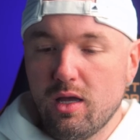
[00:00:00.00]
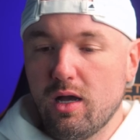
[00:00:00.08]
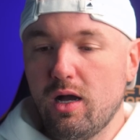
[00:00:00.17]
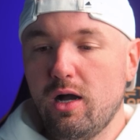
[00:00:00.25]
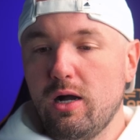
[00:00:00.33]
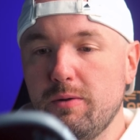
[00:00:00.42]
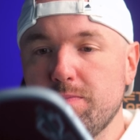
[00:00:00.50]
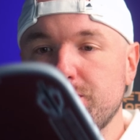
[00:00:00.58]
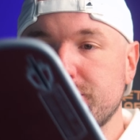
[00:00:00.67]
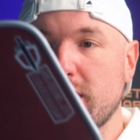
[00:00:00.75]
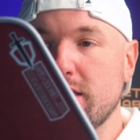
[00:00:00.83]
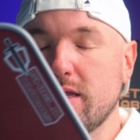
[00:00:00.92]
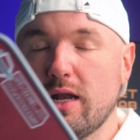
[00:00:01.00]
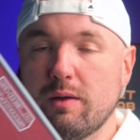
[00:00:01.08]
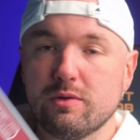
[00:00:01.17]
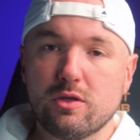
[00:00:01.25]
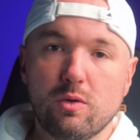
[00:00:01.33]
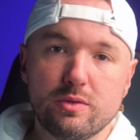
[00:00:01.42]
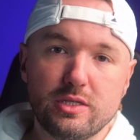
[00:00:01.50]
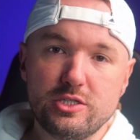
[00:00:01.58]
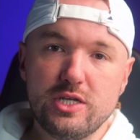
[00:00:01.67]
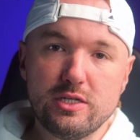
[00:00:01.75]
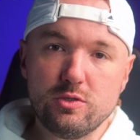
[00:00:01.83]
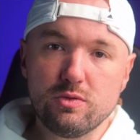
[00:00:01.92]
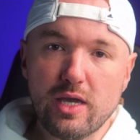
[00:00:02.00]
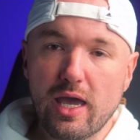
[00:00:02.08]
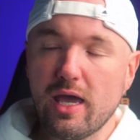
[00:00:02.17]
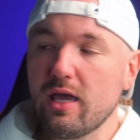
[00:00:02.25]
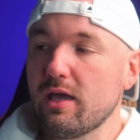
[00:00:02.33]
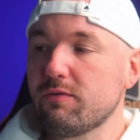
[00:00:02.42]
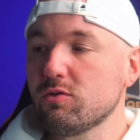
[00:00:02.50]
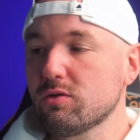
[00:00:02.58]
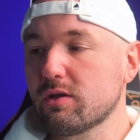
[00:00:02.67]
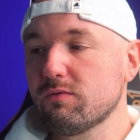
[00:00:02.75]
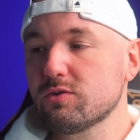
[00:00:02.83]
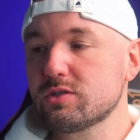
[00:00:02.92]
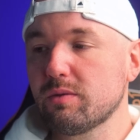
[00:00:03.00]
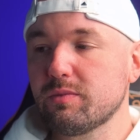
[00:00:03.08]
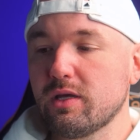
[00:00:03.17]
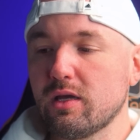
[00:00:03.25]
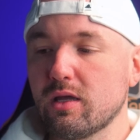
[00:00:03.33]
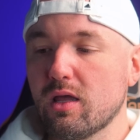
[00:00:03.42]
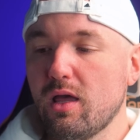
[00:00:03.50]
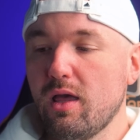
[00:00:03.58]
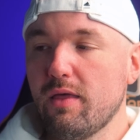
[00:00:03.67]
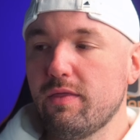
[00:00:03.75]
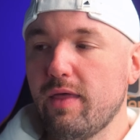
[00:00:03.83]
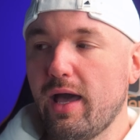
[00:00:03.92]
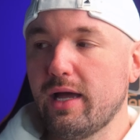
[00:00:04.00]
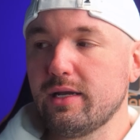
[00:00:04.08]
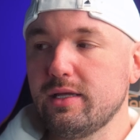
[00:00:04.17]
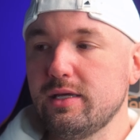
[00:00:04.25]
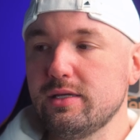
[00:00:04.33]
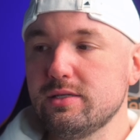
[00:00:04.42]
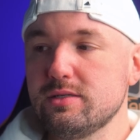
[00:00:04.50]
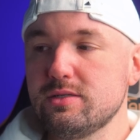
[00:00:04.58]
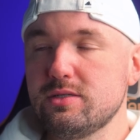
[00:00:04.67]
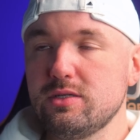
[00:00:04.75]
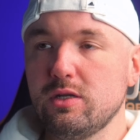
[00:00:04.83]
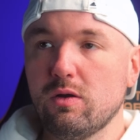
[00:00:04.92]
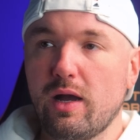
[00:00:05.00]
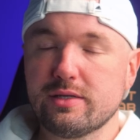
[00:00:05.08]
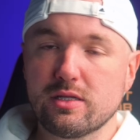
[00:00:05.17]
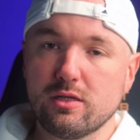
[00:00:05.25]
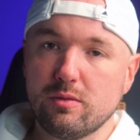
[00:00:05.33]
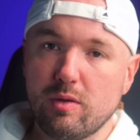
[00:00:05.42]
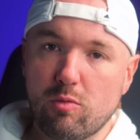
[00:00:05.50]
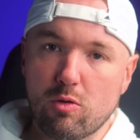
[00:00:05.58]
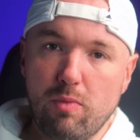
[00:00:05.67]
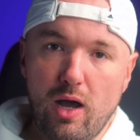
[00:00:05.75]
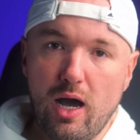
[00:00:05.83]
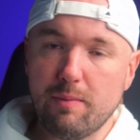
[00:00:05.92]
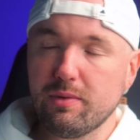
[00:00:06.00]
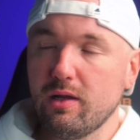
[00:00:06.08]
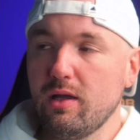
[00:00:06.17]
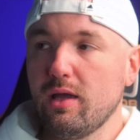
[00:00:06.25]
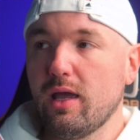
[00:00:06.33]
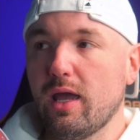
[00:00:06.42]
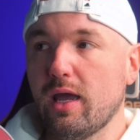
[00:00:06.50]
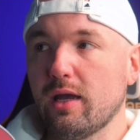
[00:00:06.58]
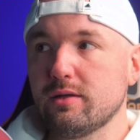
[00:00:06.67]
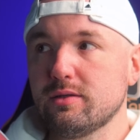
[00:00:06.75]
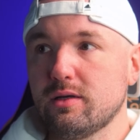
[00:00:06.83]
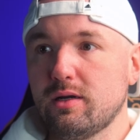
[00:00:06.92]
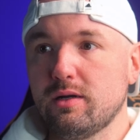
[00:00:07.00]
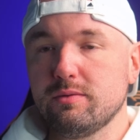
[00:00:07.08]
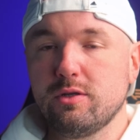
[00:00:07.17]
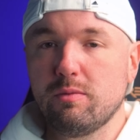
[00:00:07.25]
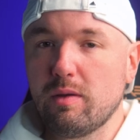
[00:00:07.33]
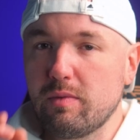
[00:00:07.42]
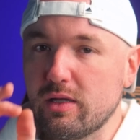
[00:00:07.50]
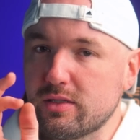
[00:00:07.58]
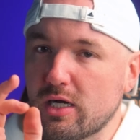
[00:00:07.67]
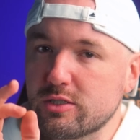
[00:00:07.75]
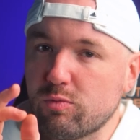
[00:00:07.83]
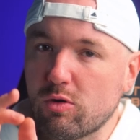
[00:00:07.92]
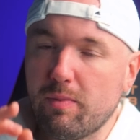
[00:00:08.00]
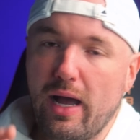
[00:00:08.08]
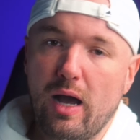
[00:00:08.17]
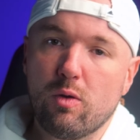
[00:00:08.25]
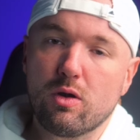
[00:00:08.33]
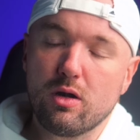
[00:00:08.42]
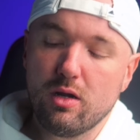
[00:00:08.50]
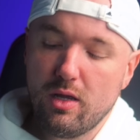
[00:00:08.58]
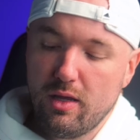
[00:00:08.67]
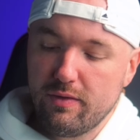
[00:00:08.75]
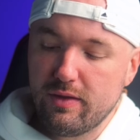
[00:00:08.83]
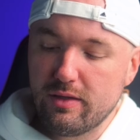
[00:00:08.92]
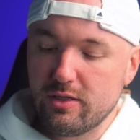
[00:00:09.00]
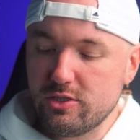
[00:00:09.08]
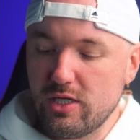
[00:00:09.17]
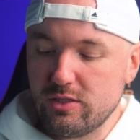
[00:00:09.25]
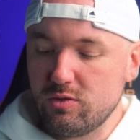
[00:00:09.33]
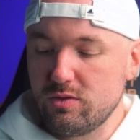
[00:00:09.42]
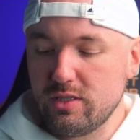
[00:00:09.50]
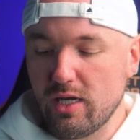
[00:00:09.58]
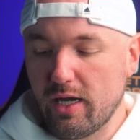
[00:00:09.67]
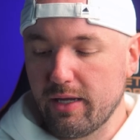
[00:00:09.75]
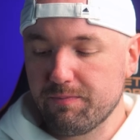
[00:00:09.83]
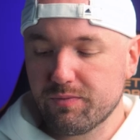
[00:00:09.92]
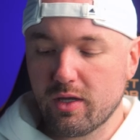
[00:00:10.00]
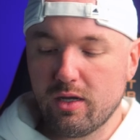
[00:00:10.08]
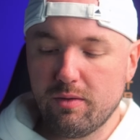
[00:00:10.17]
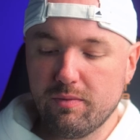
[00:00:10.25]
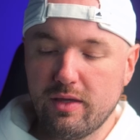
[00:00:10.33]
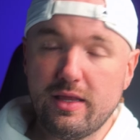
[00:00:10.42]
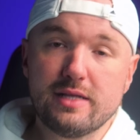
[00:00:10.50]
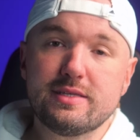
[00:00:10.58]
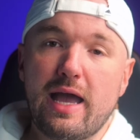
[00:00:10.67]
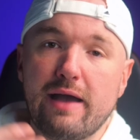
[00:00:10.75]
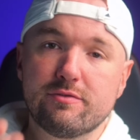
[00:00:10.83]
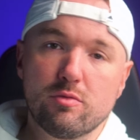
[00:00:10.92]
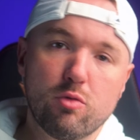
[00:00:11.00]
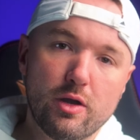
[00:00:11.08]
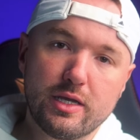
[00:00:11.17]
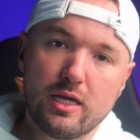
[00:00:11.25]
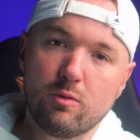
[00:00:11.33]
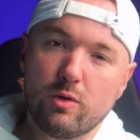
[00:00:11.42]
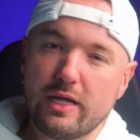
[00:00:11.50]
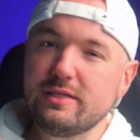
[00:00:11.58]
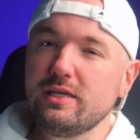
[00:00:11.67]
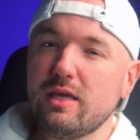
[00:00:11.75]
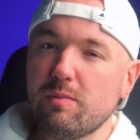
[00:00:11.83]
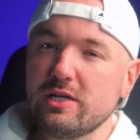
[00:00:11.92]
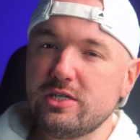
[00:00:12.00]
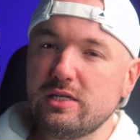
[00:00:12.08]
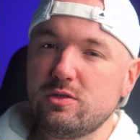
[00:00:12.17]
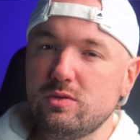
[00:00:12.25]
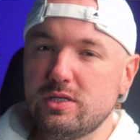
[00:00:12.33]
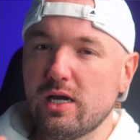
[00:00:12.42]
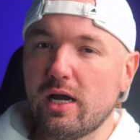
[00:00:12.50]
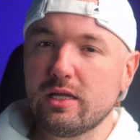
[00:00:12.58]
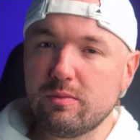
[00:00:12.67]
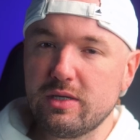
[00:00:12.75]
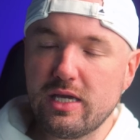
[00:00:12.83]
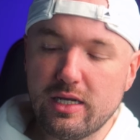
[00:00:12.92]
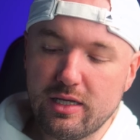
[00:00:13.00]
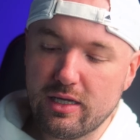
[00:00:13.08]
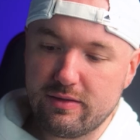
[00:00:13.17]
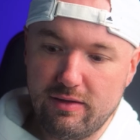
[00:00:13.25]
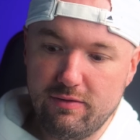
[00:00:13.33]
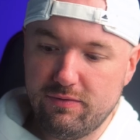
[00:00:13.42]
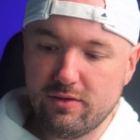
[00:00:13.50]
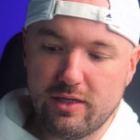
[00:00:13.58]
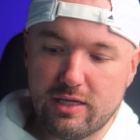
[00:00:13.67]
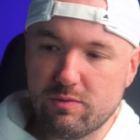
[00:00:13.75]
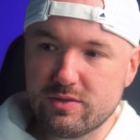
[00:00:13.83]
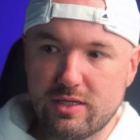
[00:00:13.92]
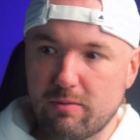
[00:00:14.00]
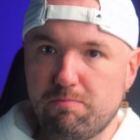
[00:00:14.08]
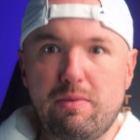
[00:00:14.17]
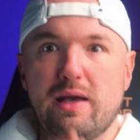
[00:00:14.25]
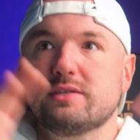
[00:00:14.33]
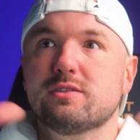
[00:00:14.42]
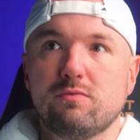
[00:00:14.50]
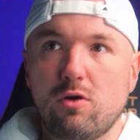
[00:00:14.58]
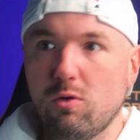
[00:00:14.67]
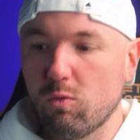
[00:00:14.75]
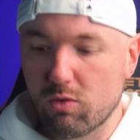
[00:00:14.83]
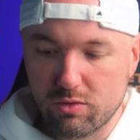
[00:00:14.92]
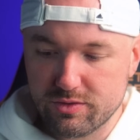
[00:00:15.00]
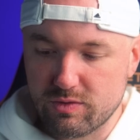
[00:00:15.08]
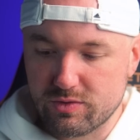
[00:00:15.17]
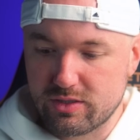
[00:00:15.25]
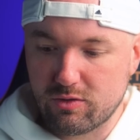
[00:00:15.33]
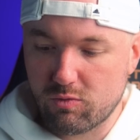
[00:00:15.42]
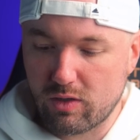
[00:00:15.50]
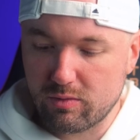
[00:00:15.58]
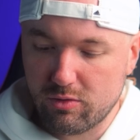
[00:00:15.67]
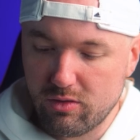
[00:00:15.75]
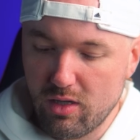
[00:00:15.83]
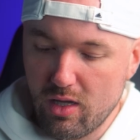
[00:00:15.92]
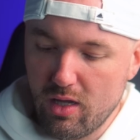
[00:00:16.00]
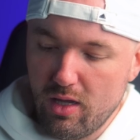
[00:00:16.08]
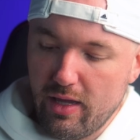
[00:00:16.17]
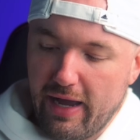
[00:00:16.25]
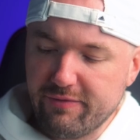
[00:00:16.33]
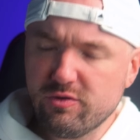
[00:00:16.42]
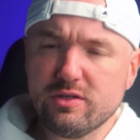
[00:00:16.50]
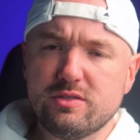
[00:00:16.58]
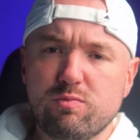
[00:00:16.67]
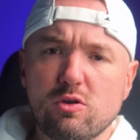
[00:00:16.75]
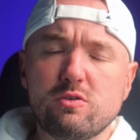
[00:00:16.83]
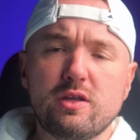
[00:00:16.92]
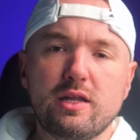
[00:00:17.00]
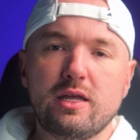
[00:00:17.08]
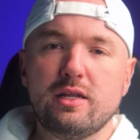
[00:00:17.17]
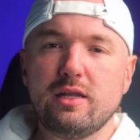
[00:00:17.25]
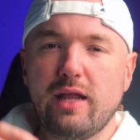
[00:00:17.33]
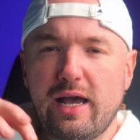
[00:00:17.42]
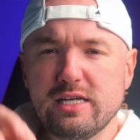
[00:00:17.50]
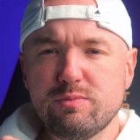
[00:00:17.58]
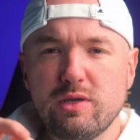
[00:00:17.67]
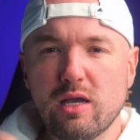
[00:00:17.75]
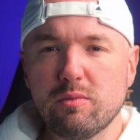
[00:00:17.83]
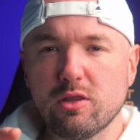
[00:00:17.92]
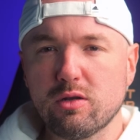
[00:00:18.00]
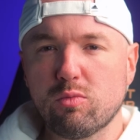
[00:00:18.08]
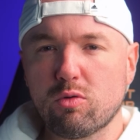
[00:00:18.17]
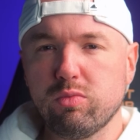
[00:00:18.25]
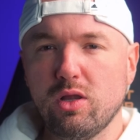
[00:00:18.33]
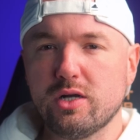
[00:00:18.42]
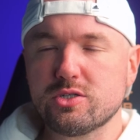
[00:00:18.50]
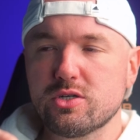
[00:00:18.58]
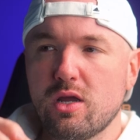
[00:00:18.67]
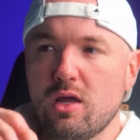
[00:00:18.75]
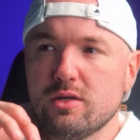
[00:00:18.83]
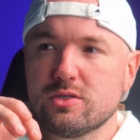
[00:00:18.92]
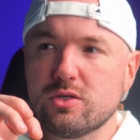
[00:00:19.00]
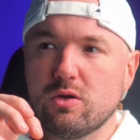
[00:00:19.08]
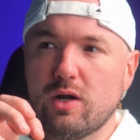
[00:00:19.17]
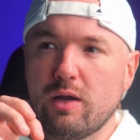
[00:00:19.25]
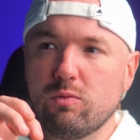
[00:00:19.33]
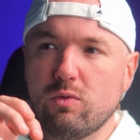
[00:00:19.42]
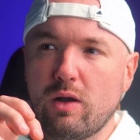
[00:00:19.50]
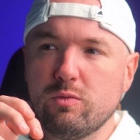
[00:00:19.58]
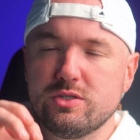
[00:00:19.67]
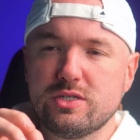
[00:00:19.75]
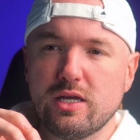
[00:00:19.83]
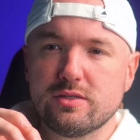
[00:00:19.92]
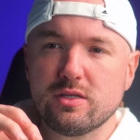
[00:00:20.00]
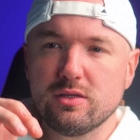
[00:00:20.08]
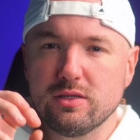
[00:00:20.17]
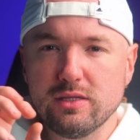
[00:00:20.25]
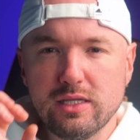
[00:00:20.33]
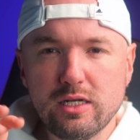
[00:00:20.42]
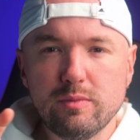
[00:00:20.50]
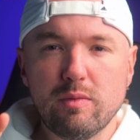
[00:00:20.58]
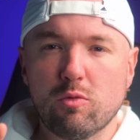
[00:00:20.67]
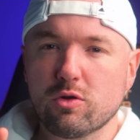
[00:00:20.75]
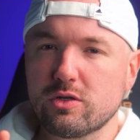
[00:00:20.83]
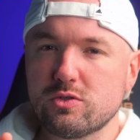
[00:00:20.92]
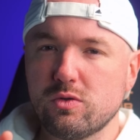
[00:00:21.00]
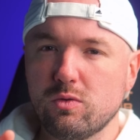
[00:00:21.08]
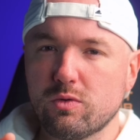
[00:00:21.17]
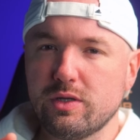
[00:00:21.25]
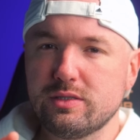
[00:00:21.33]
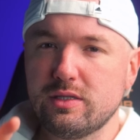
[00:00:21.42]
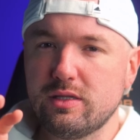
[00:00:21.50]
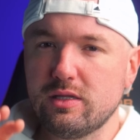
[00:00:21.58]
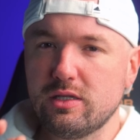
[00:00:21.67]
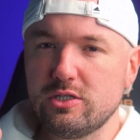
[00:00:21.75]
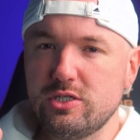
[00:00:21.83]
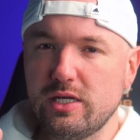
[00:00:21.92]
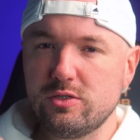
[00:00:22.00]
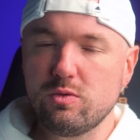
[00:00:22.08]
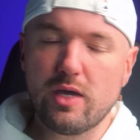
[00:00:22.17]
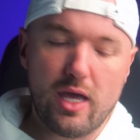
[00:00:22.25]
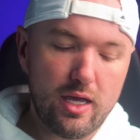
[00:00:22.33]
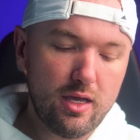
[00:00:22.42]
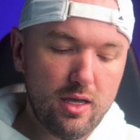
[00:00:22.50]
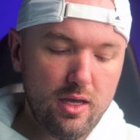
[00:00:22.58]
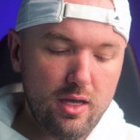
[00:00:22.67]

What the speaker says: And then I would go with the J2K if you're looking for something that is, has a little bit more pop and, maybe a touch more power than the J2 Ti. And that's after break-in. When I did get my J2 Ti in the beginning, it did feel like it was like best of all worlds. It was incredible. After it's broken in, it has become a little more plush. So I would say it's a little bit more control oriented than the J2K.